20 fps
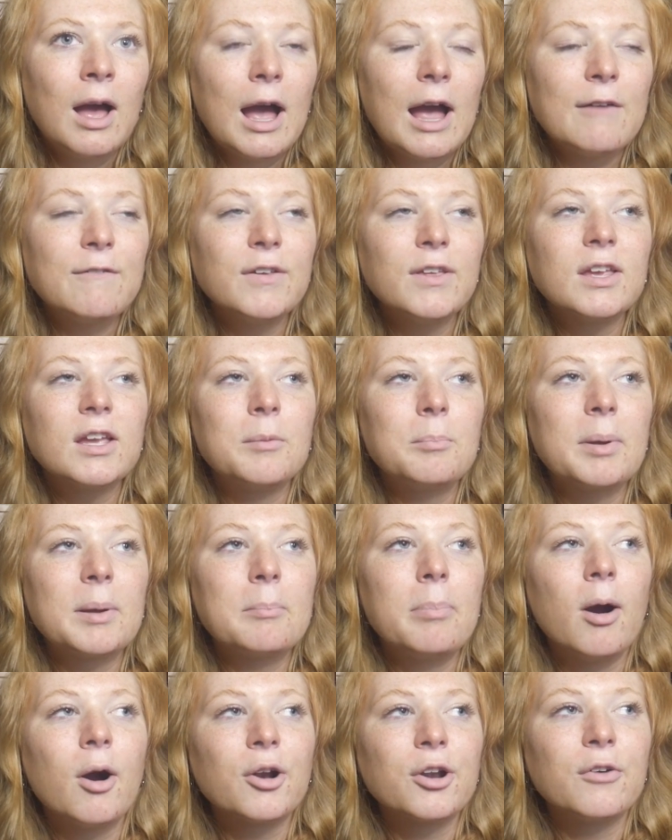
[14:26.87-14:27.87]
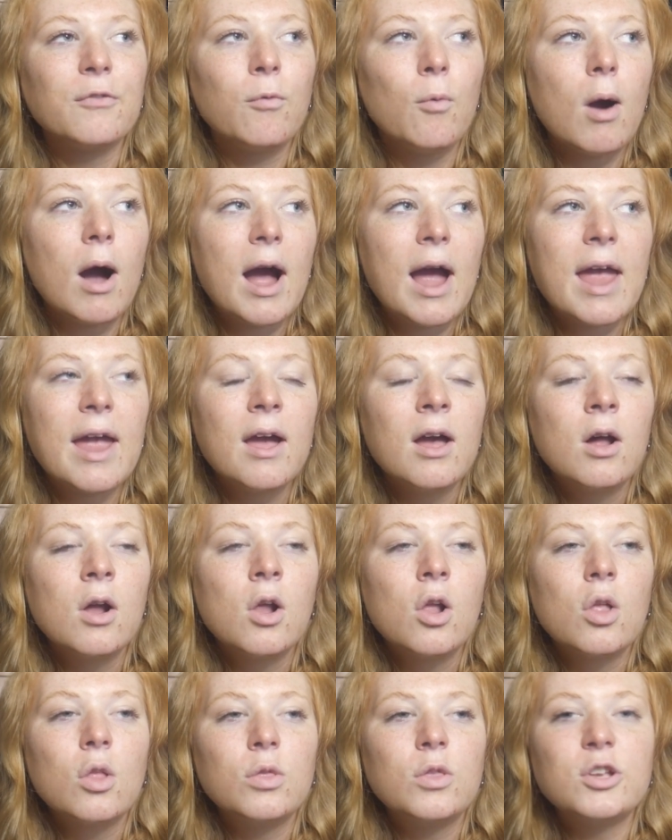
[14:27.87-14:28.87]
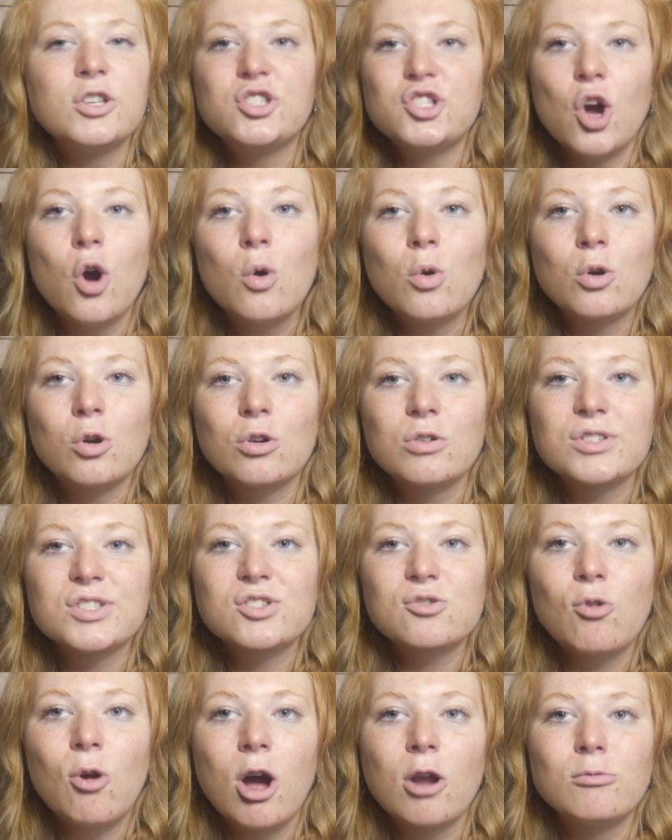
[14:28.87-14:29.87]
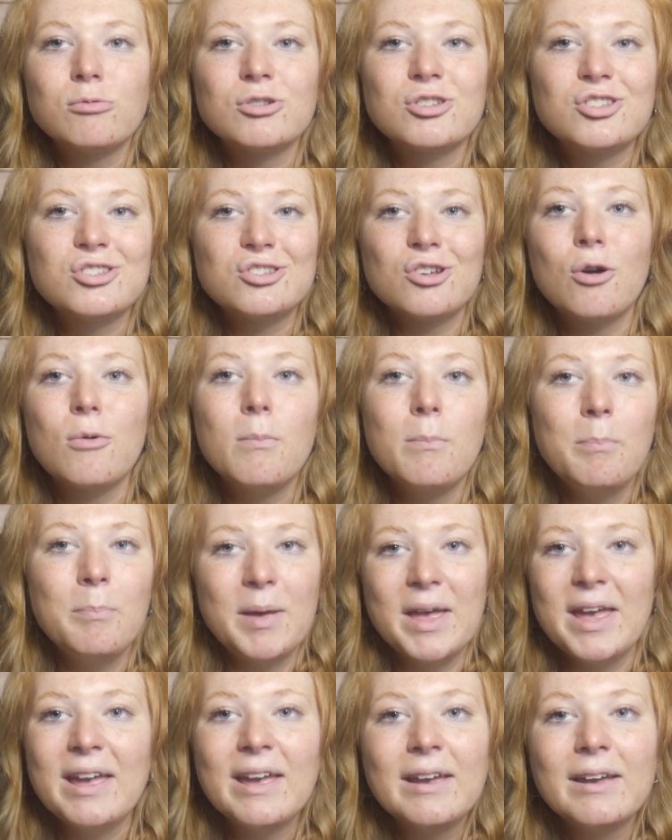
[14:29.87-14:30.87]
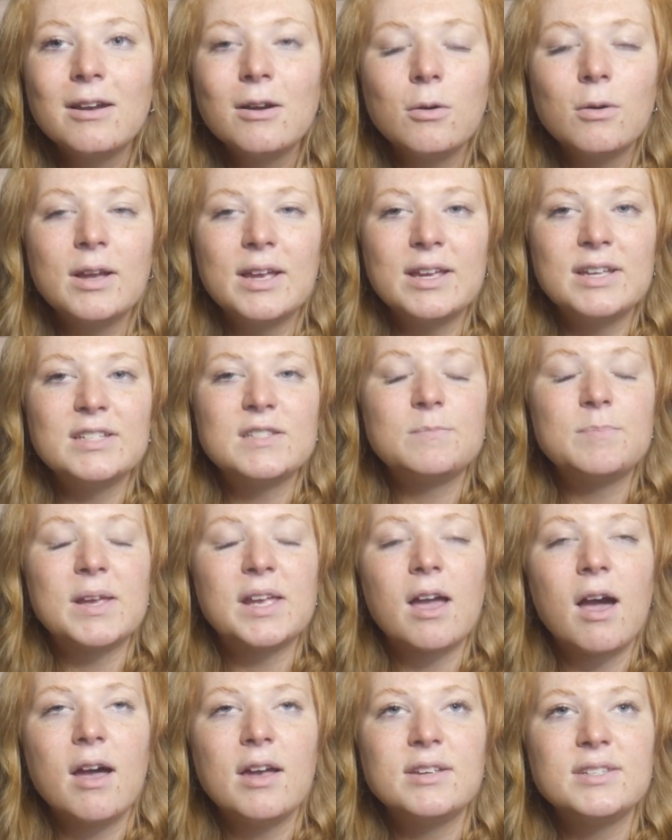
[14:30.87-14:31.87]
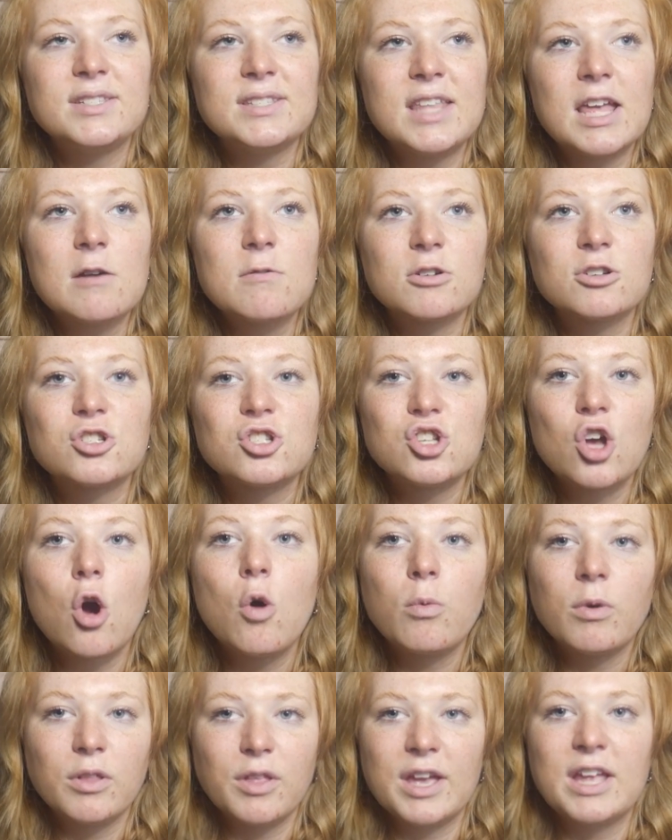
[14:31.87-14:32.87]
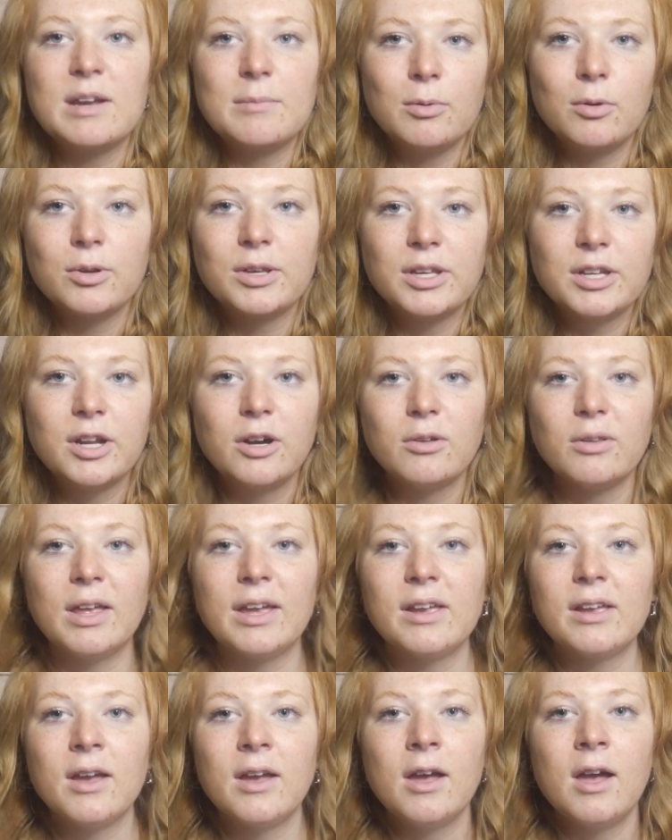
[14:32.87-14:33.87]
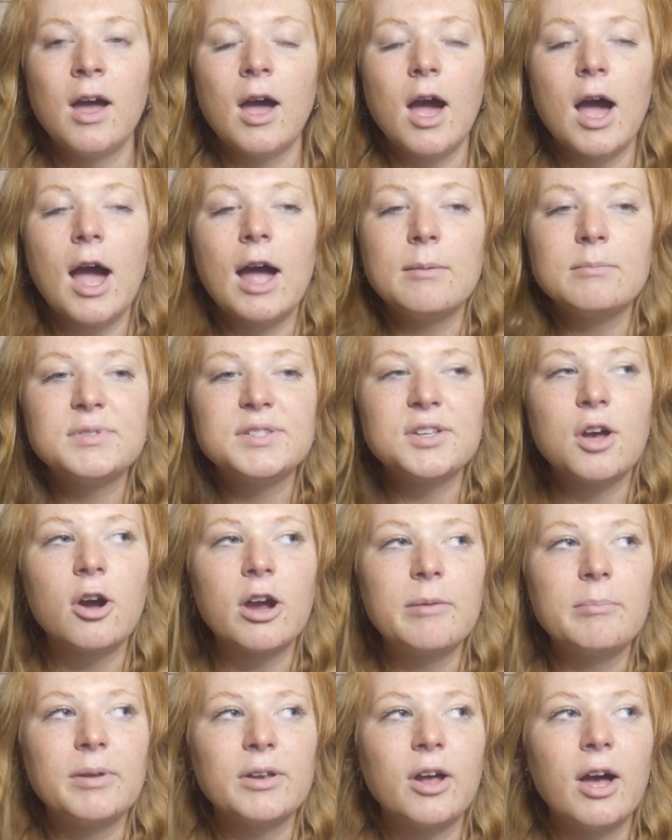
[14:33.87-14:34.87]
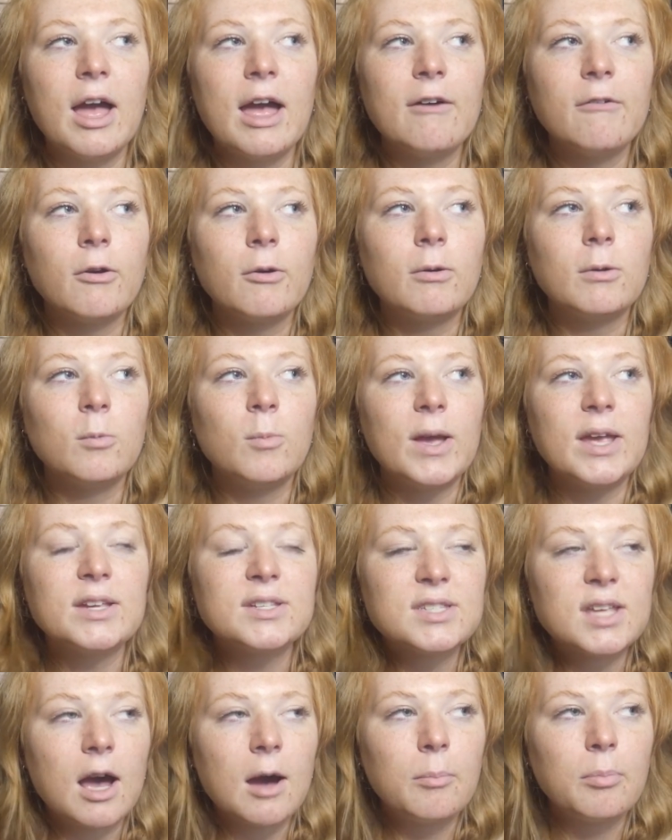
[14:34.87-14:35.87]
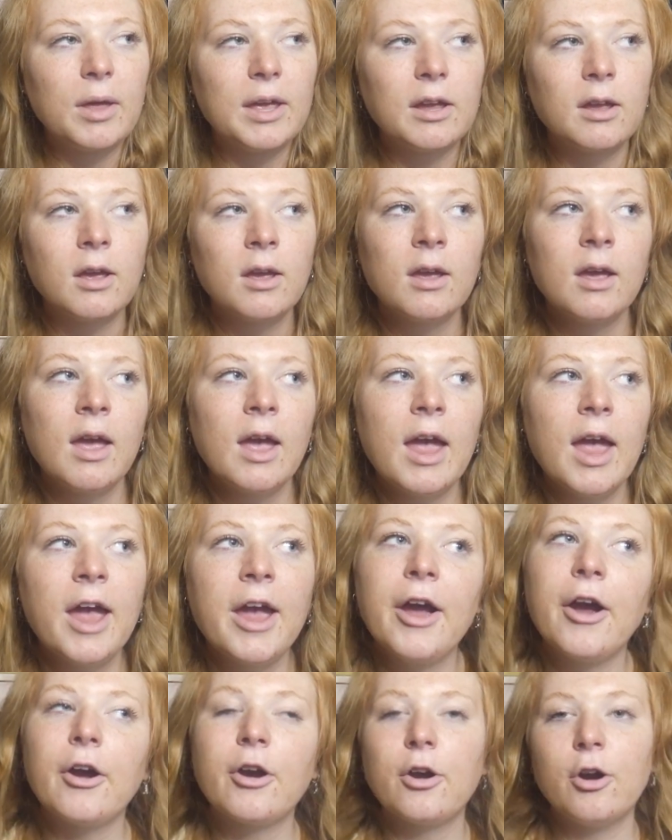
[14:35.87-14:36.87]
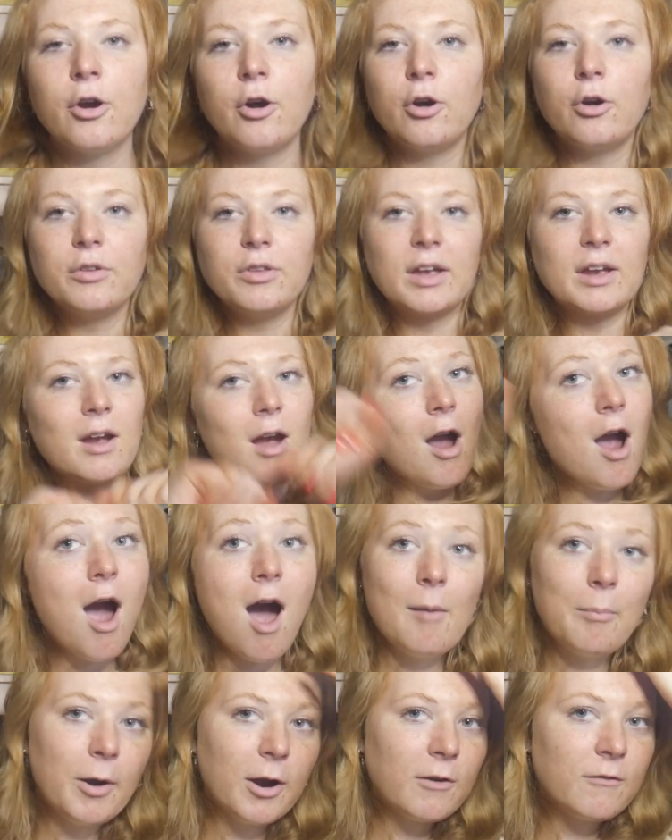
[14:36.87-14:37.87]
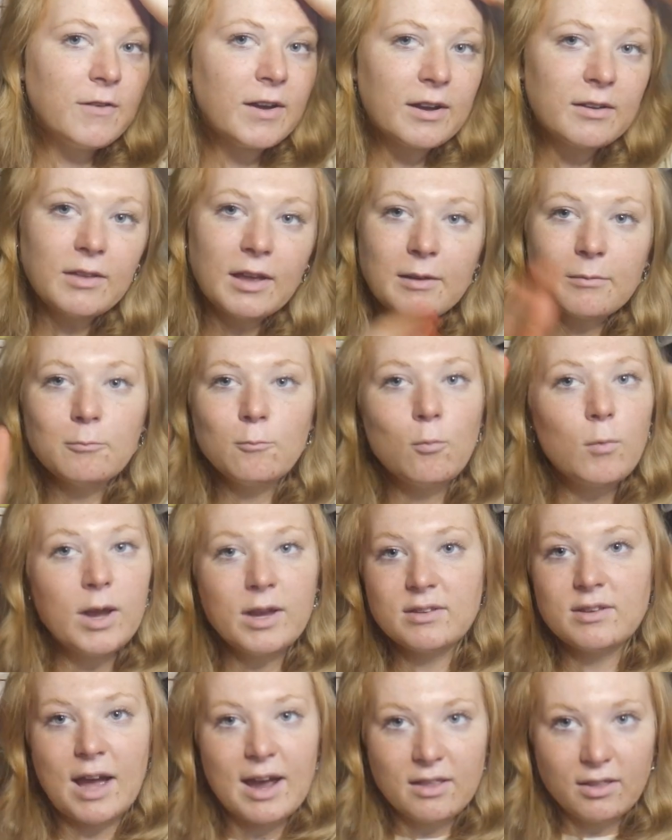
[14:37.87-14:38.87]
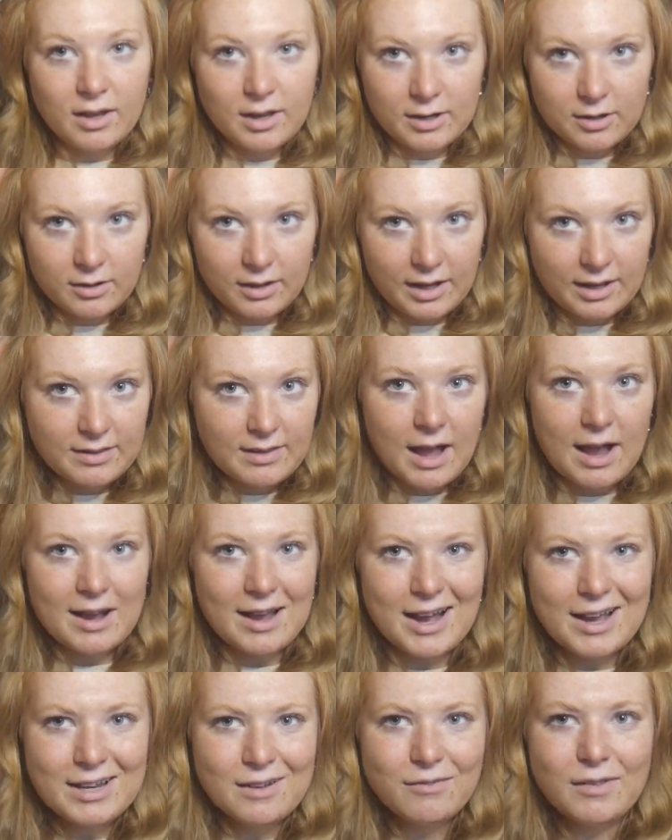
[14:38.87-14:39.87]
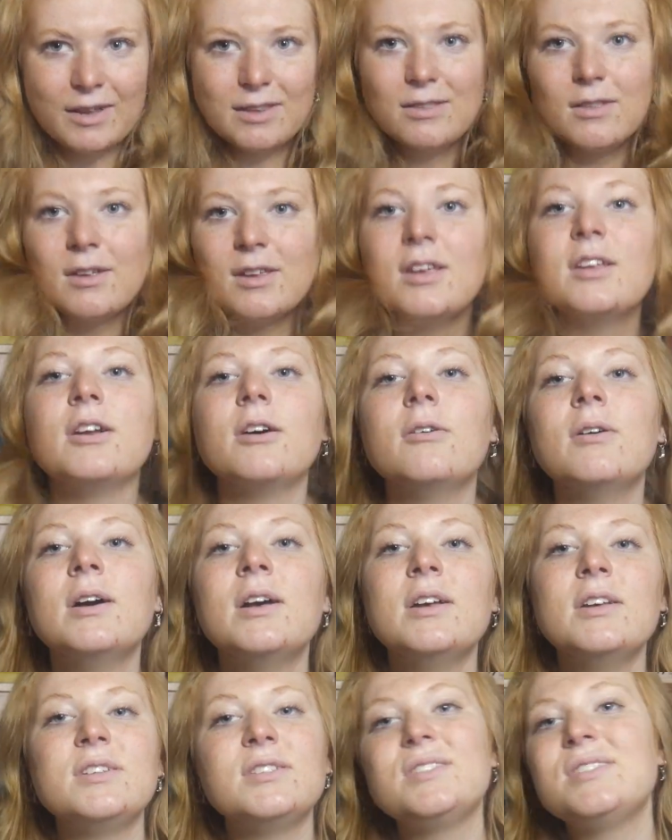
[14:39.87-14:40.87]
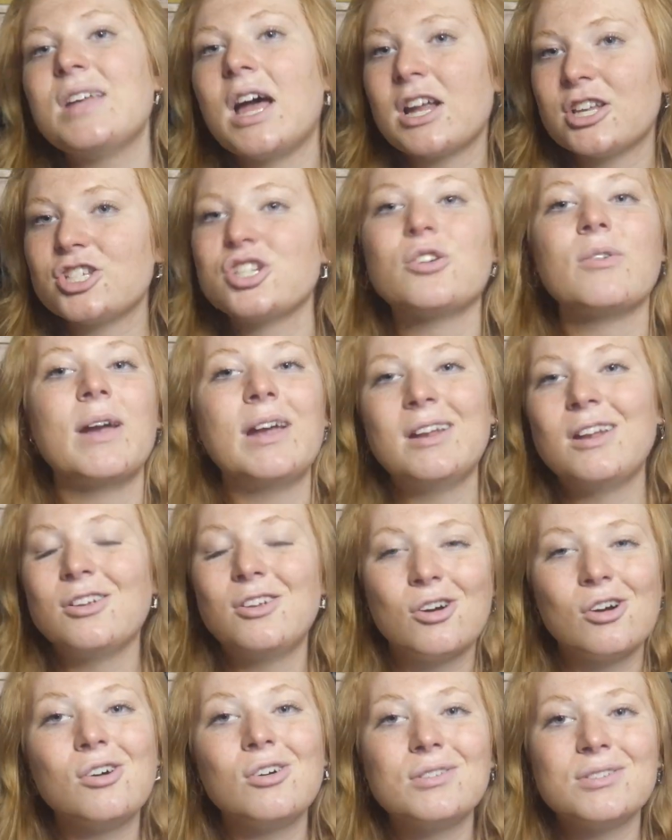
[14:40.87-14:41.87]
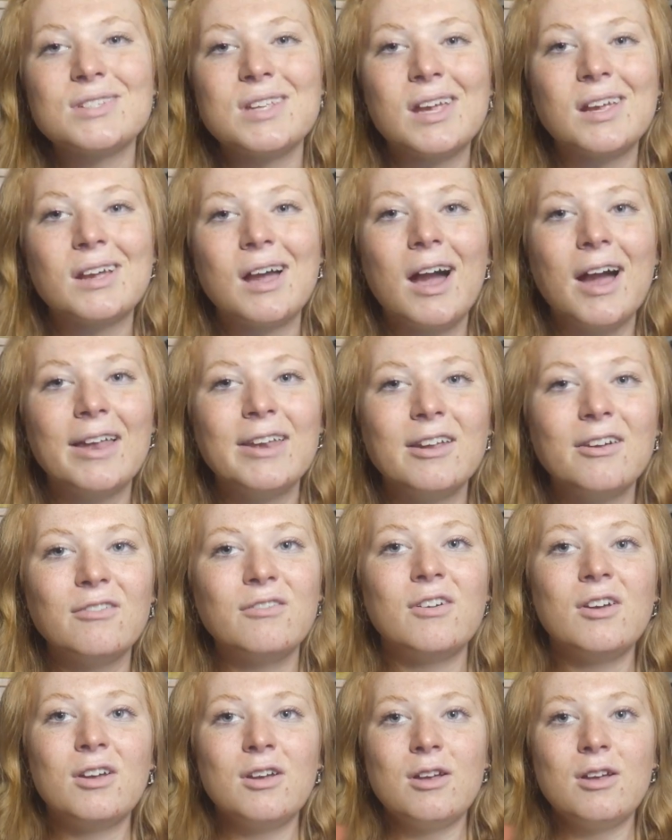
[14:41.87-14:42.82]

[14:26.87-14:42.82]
I feel like a big part of why the Dope Girl Squad was so big is because they were so relatable, you know? Like, I'm sorry, but not everyone wakes up like hair curled, like, oh, perfect, like winged eyeliner, like that kind of like the, you know, saturated girls, like, kind of,